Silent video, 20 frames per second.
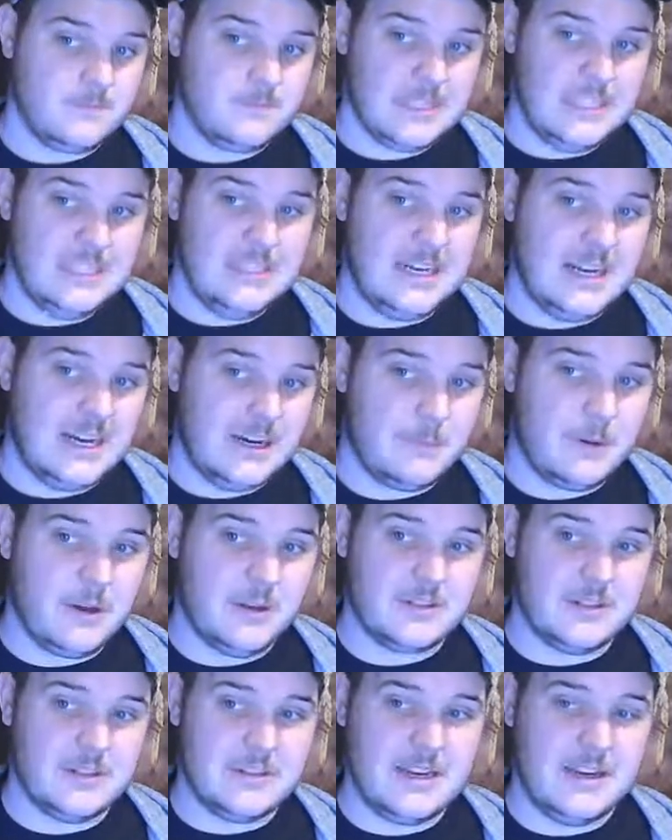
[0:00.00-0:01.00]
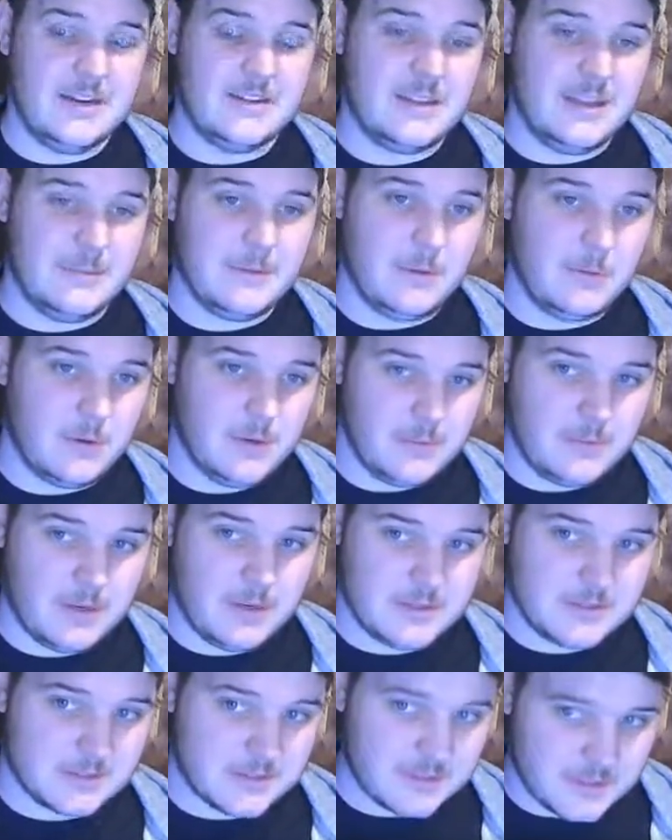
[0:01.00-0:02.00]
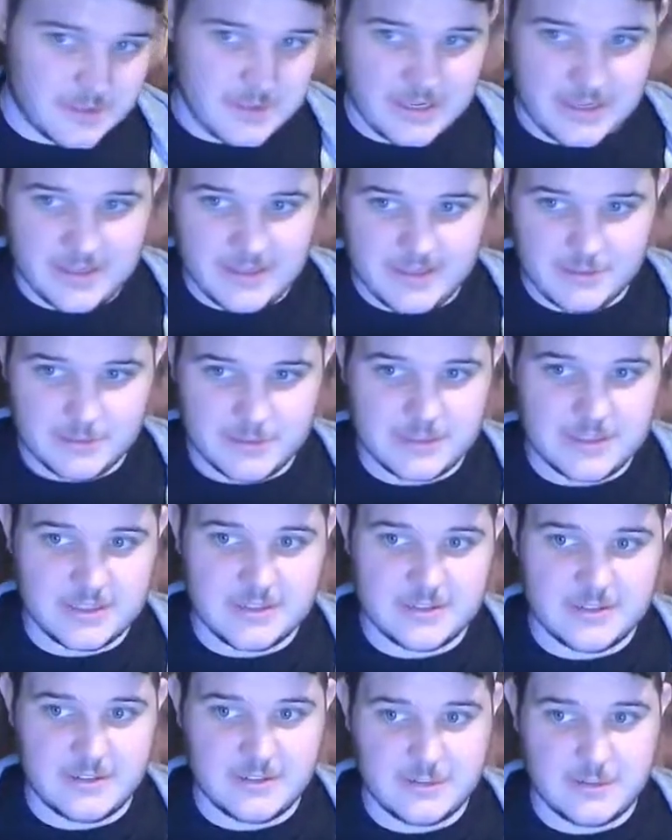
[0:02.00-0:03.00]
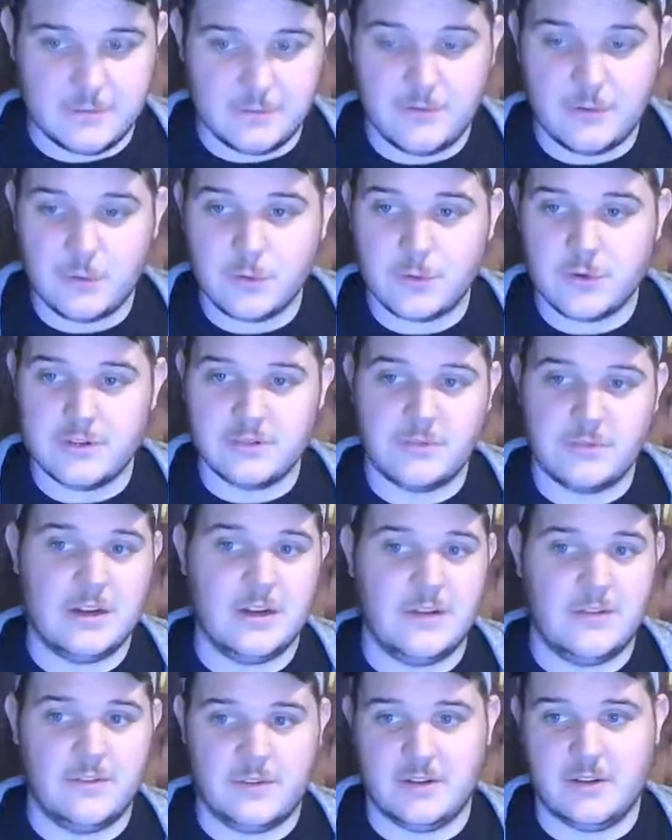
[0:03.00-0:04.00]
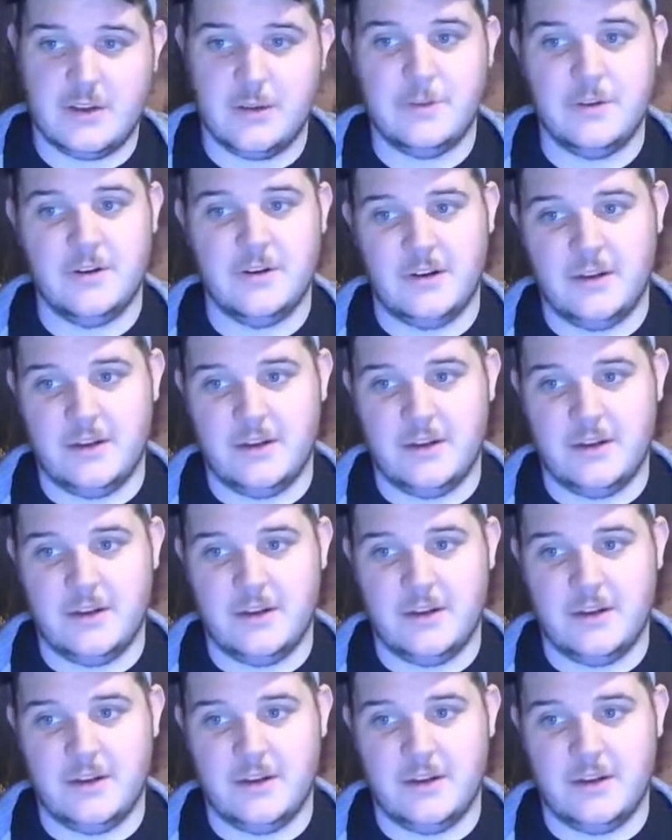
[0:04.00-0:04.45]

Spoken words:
I'll pause right there. Tell me what monster is resistance to force right off the top of your head.